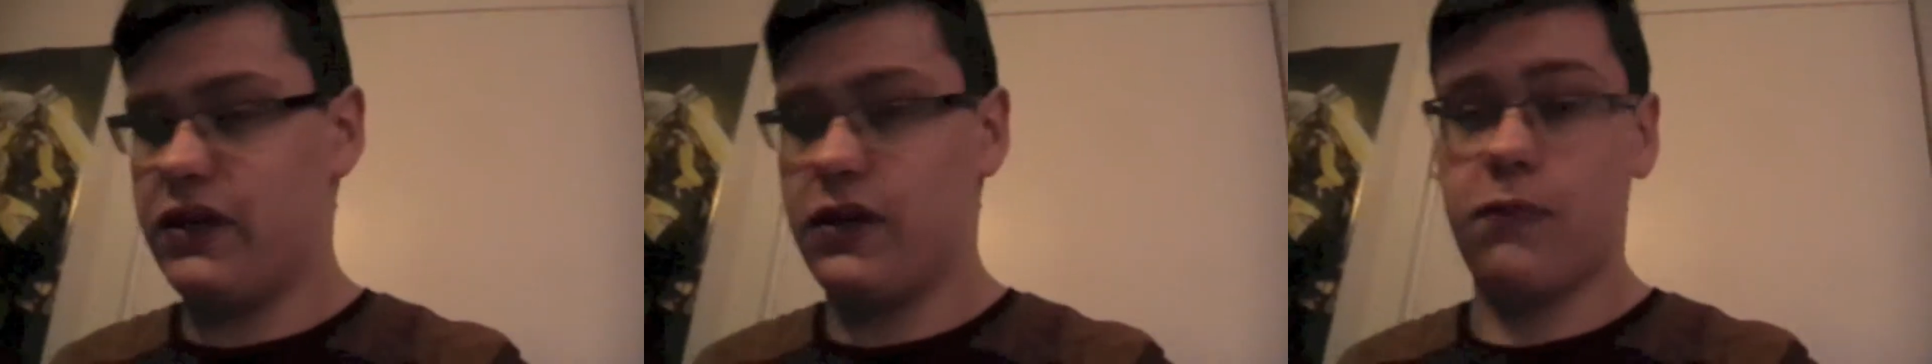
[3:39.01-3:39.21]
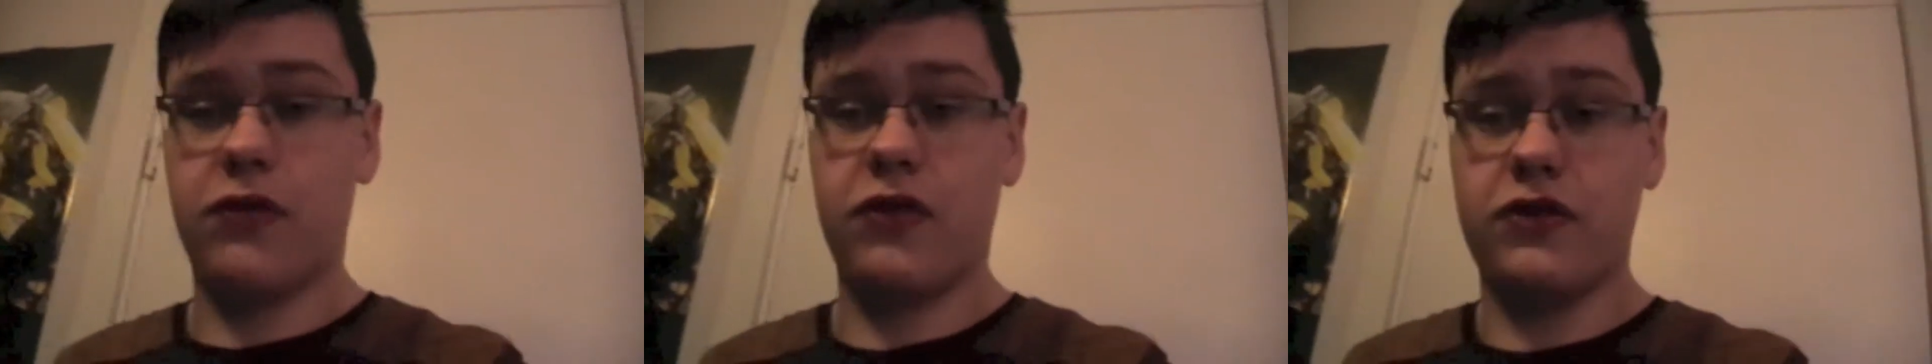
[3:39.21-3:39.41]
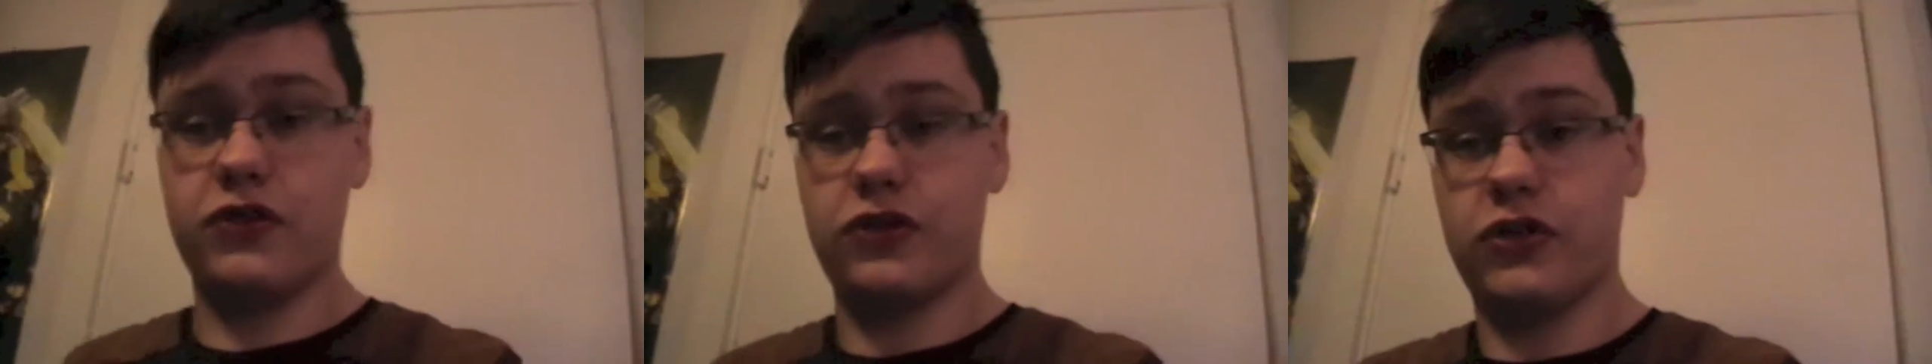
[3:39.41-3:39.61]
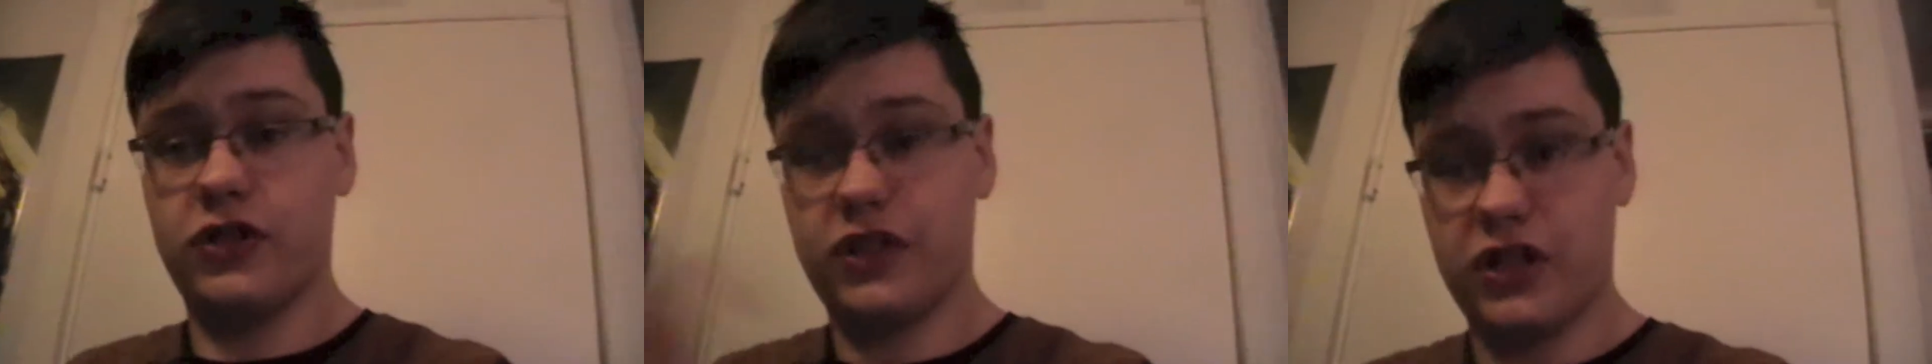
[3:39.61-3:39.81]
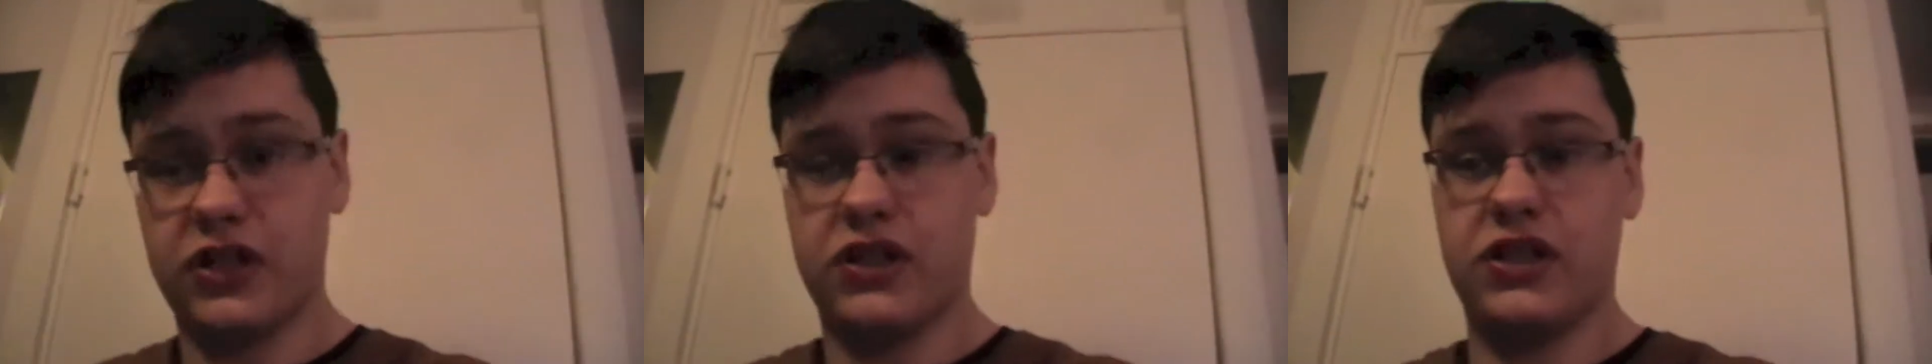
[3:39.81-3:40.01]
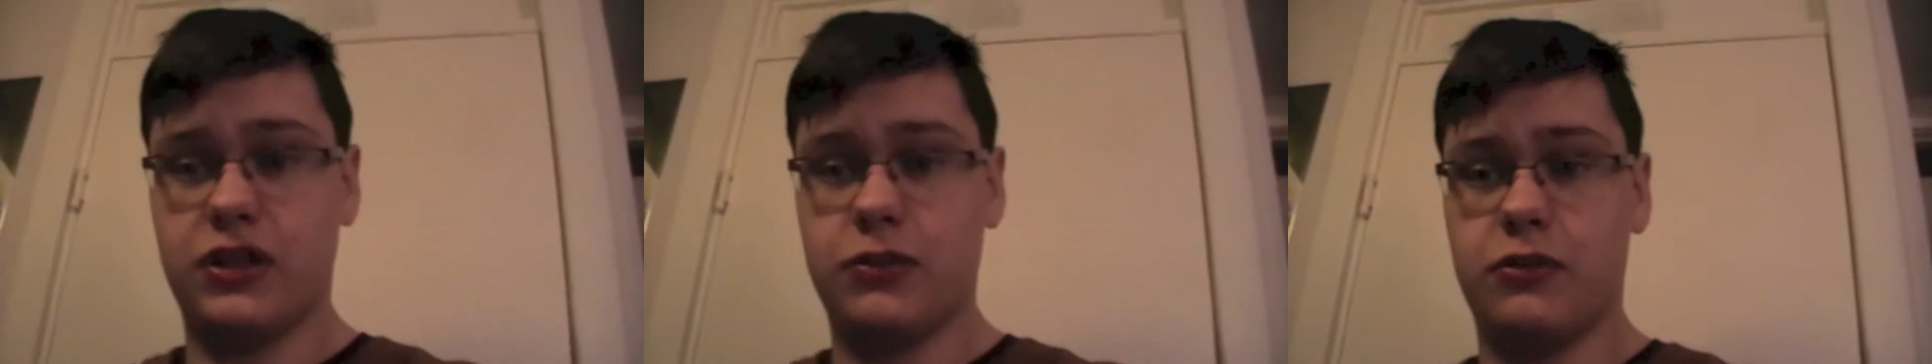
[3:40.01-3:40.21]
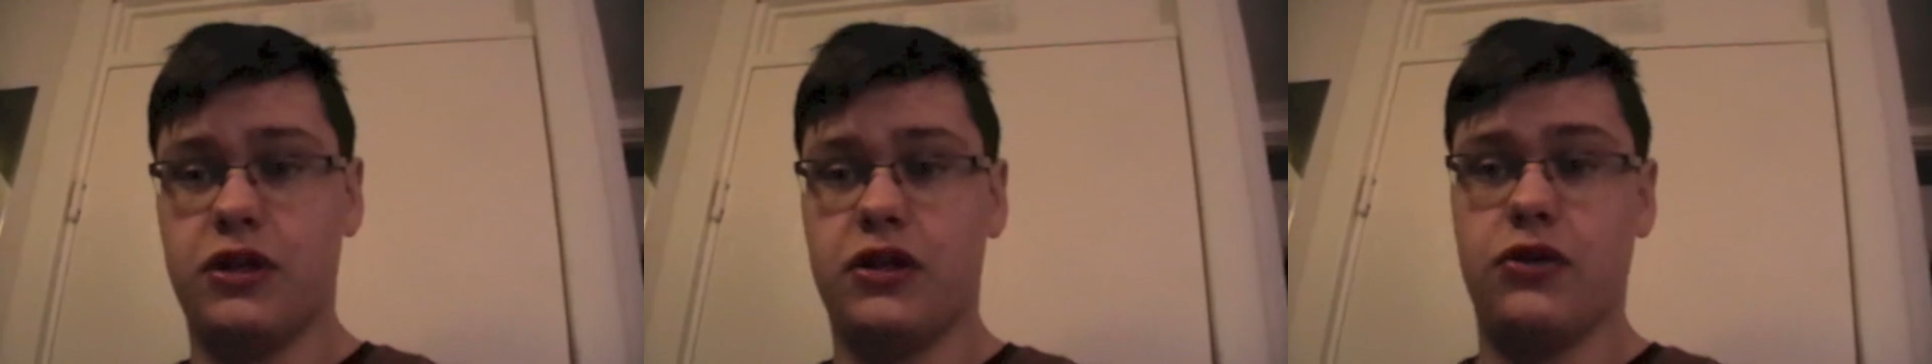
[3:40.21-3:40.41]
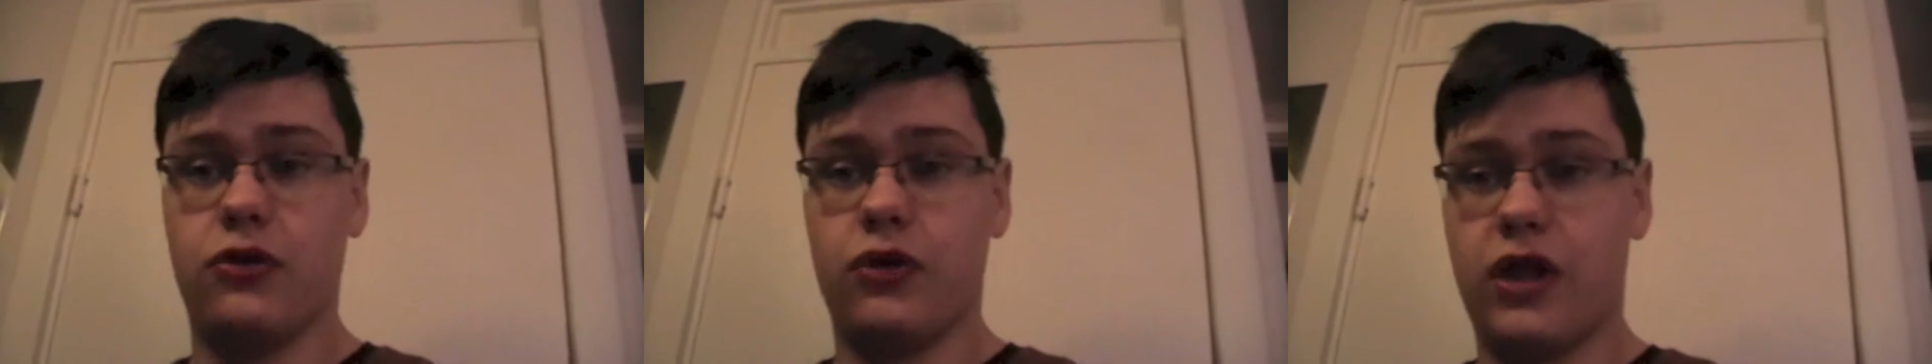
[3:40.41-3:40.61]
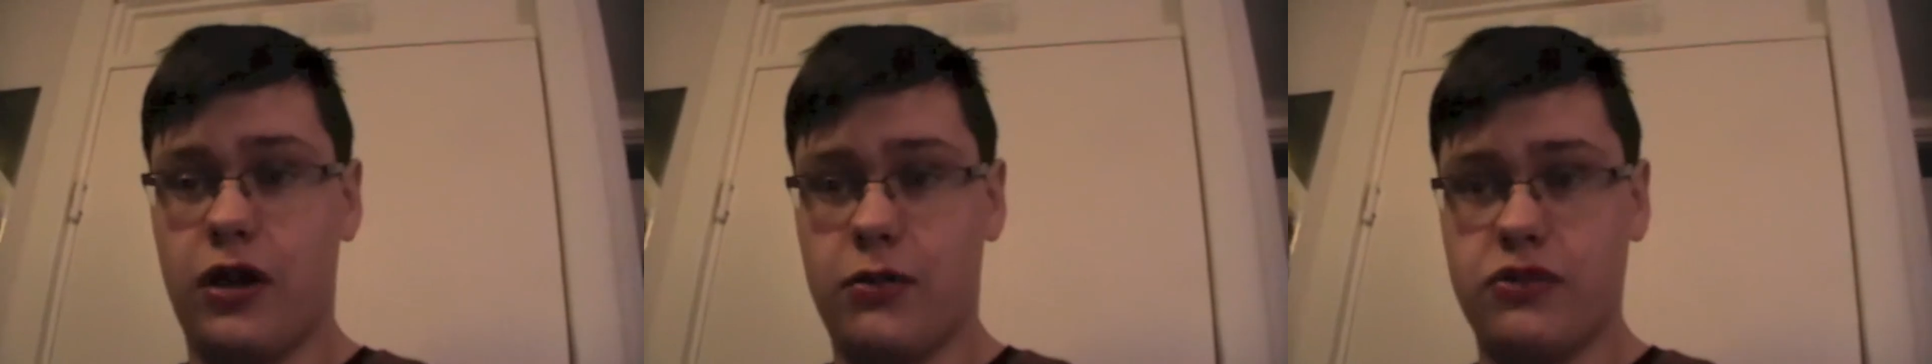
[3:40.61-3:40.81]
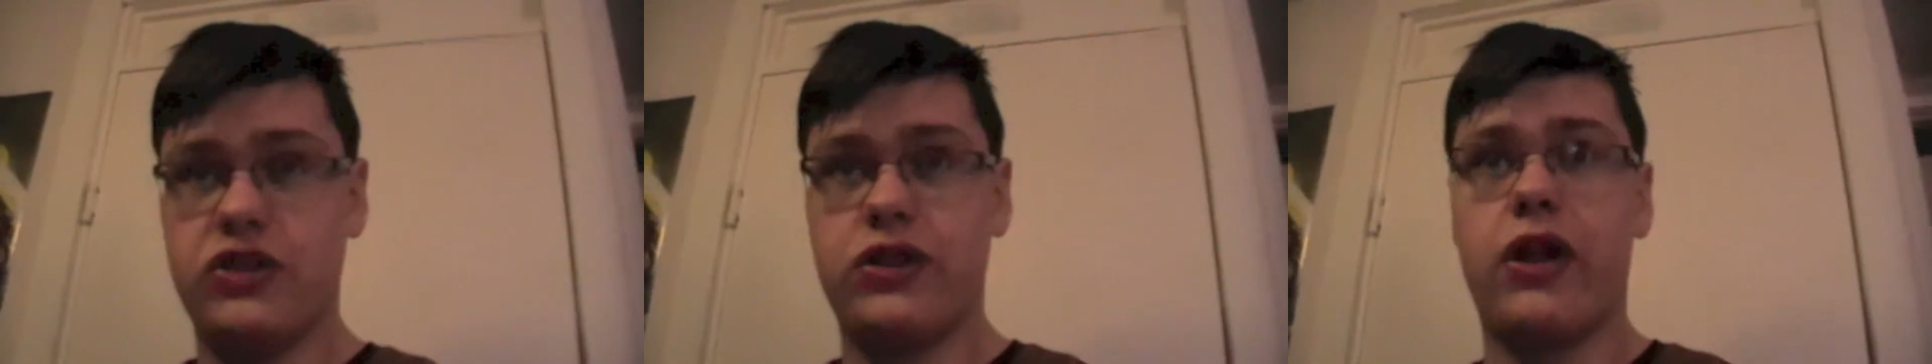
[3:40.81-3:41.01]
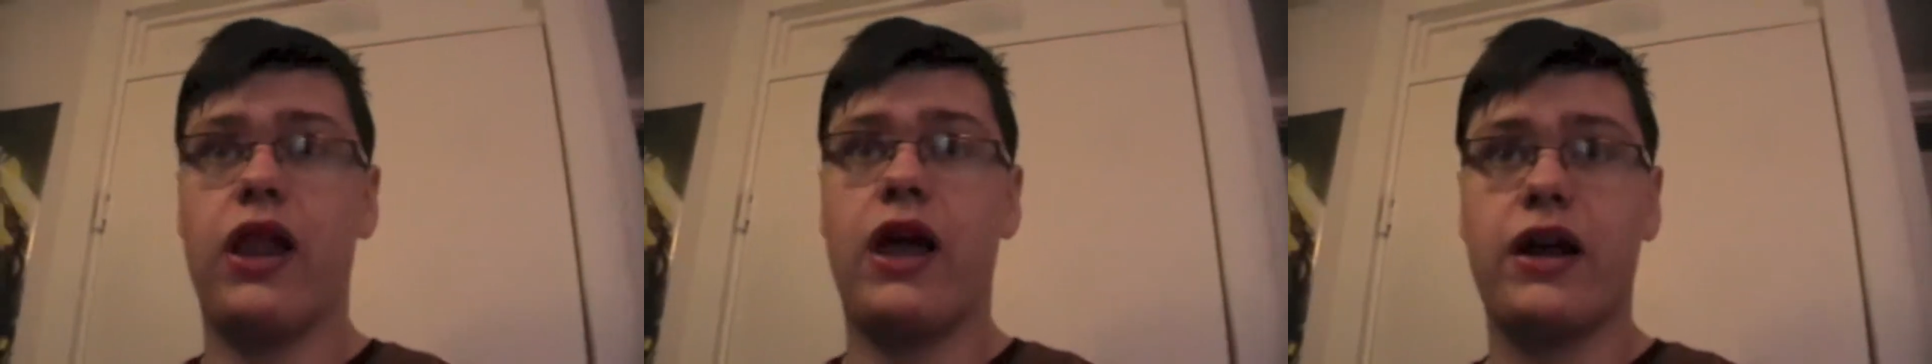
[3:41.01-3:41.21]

something so you can see me and know that I'm still